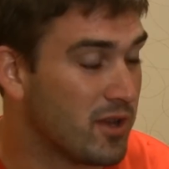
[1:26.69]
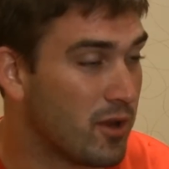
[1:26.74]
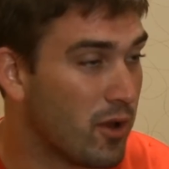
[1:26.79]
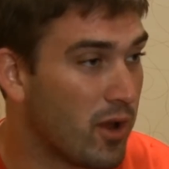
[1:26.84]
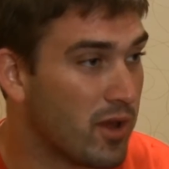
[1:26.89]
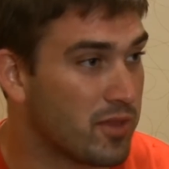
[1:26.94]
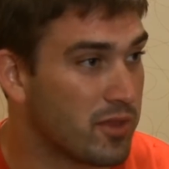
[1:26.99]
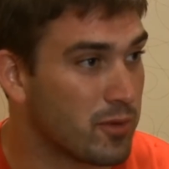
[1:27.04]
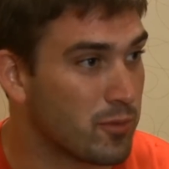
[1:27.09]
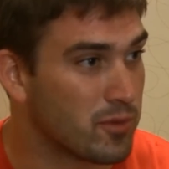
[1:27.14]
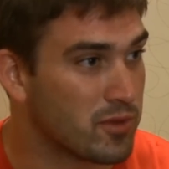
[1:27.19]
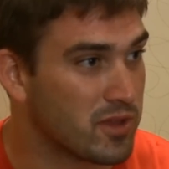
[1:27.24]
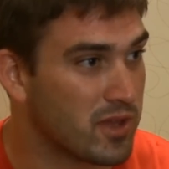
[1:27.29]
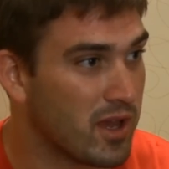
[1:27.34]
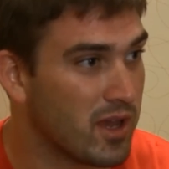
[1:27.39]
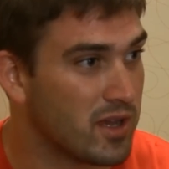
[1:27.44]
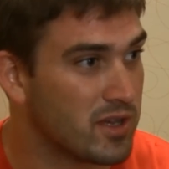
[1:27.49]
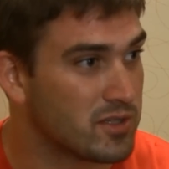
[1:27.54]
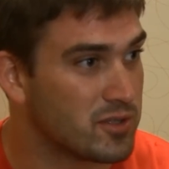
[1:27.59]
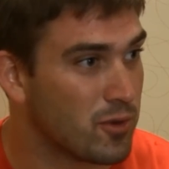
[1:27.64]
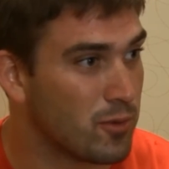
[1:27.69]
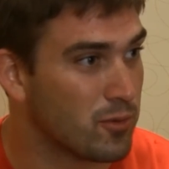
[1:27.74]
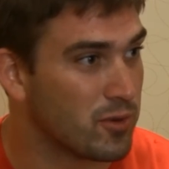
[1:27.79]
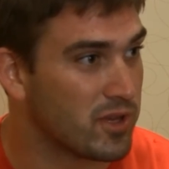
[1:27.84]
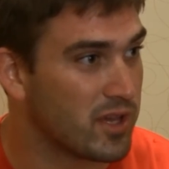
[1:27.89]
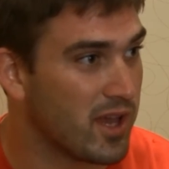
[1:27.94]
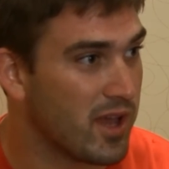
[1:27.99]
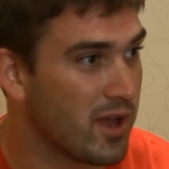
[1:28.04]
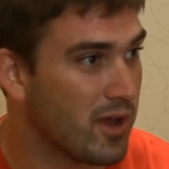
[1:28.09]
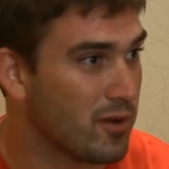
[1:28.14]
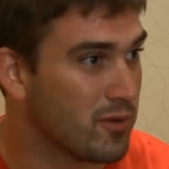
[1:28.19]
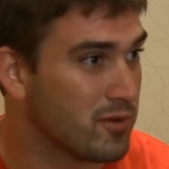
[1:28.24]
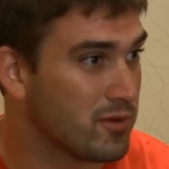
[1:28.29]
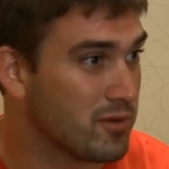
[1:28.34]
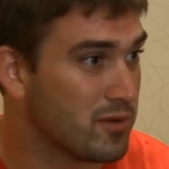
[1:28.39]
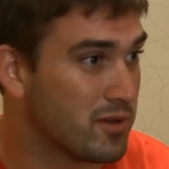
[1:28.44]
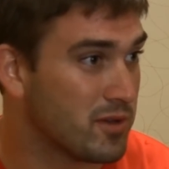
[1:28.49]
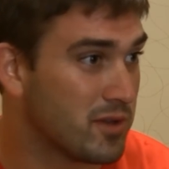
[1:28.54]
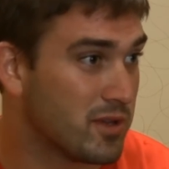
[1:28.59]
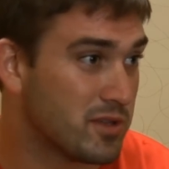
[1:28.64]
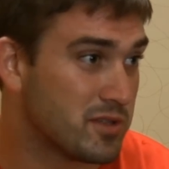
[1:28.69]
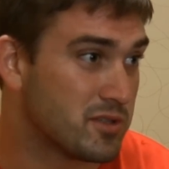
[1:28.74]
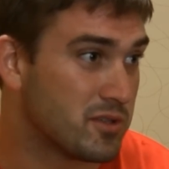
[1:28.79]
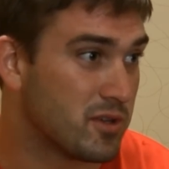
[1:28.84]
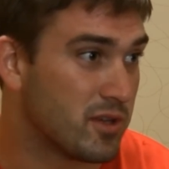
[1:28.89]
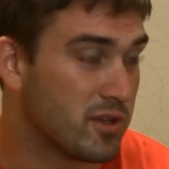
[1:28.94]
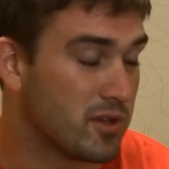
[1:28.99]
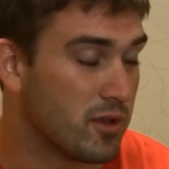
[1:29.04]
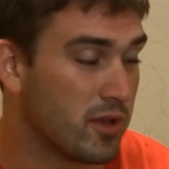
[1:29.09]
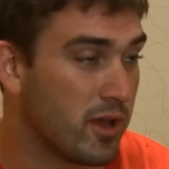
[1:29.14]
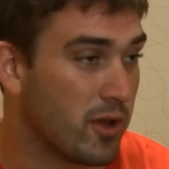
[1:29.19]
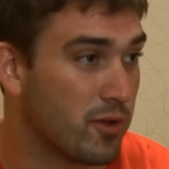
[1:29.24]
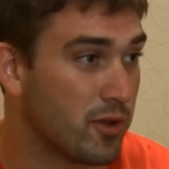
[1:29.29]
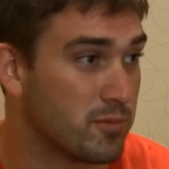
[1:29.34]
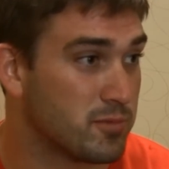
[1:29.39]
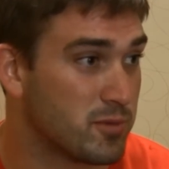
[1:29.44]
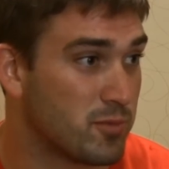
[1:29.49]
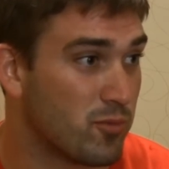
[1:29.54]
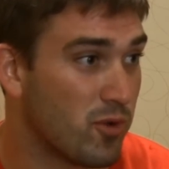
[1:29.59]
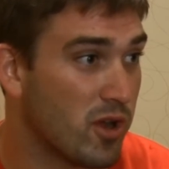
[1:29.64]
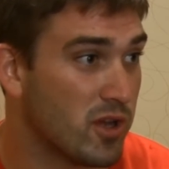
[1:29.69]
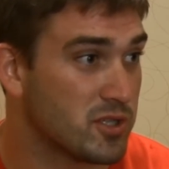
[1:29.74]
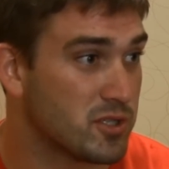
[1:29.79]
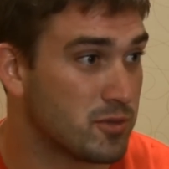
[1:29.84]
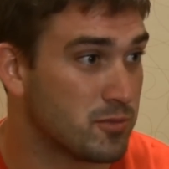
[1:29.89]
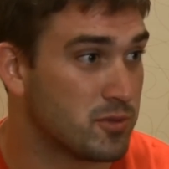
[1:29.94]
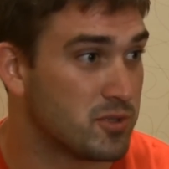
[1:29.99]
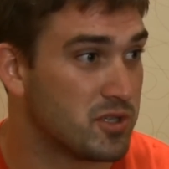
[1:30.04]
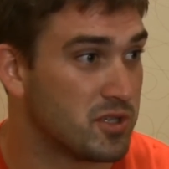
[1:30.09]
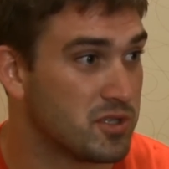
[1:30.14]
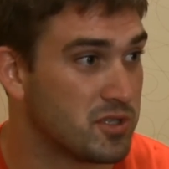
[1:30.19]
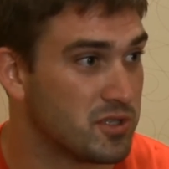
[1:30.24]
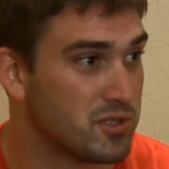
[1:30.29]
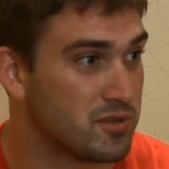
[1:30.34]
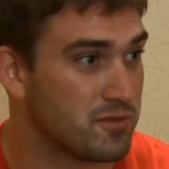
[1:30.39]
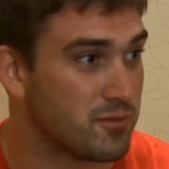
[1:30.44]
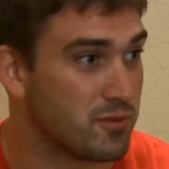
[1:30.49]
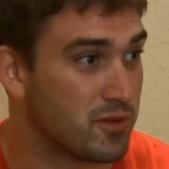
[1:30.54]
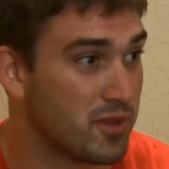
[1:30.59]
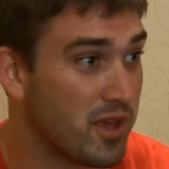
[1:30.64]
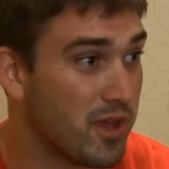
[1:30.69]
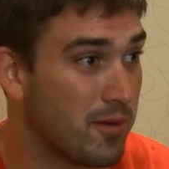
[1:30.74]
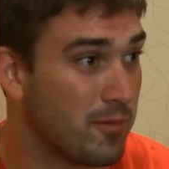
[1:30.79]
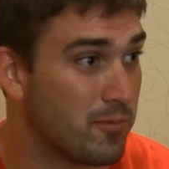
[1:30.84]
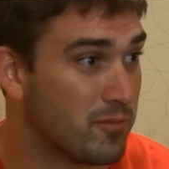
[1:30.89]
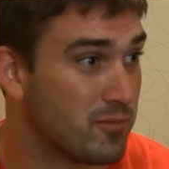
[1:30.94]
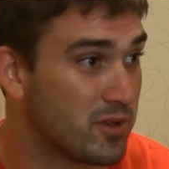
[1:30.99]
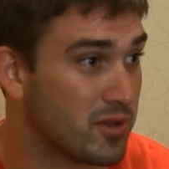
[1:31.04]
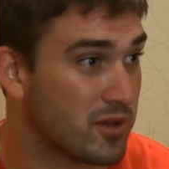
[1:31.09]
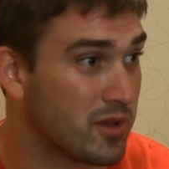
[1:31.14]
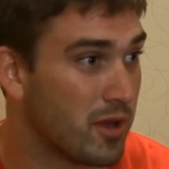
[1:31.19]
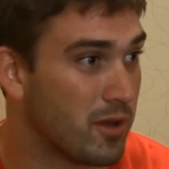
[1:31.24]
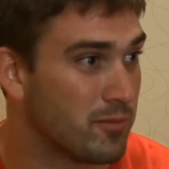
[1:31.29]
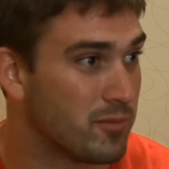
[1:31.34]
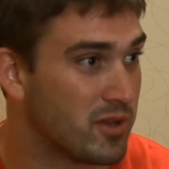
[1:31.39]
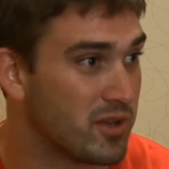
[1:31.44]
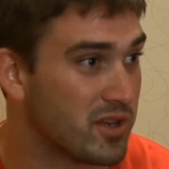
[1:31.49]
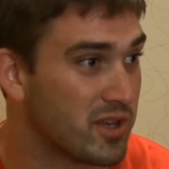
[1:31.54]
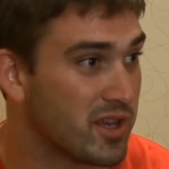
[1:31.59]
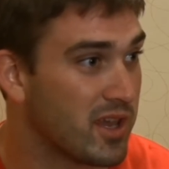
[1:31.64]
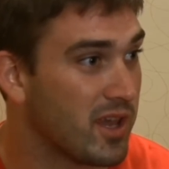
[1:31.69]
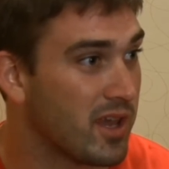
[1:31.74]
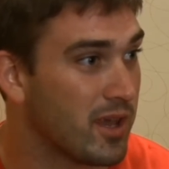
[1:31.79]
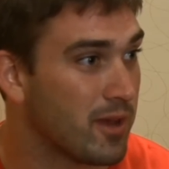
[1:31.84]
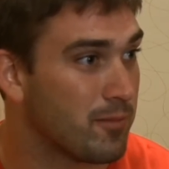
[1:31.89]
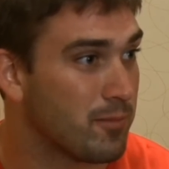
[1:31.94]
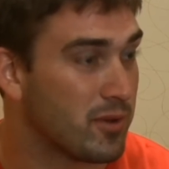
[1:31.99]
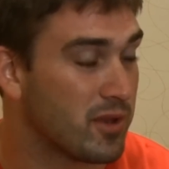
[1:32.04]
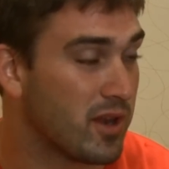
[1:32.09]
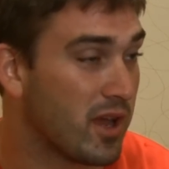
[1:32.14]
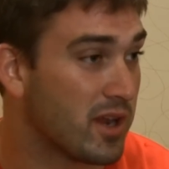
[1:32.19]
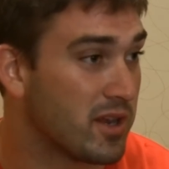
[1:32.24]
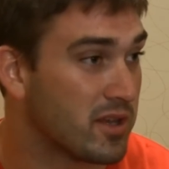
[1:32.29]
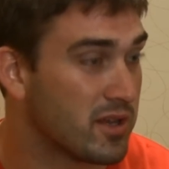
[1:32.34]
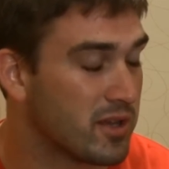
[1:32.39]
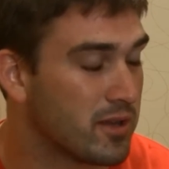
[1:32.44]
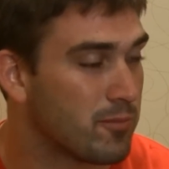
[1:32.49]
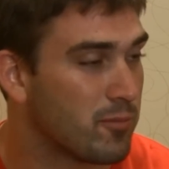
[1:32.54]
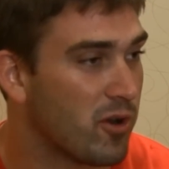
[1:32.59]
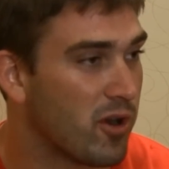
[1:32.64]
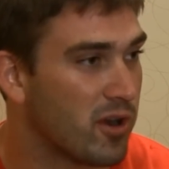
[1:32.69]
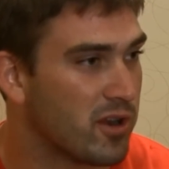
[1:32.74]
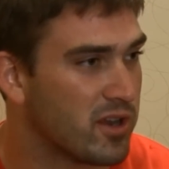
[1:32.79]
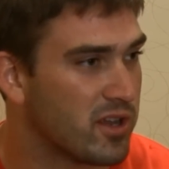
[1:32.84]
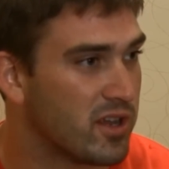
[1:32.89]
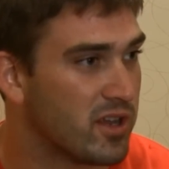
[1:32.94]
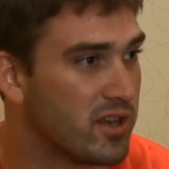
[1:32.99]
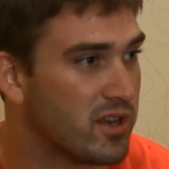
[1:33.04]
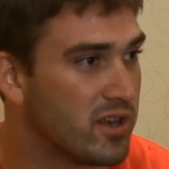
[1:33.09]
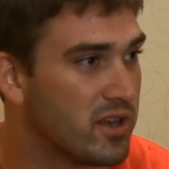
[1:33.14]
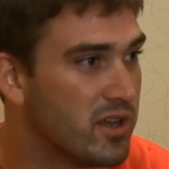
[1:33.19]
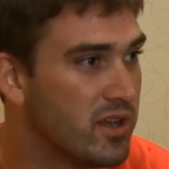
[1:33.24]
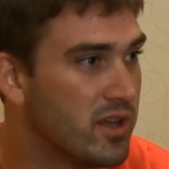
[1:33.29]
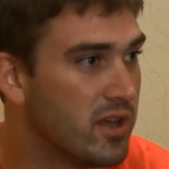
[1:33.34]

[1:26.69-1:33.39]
I think with guys holding out, it's held up some roster positions for them to come into camp, and I didn't get brought in.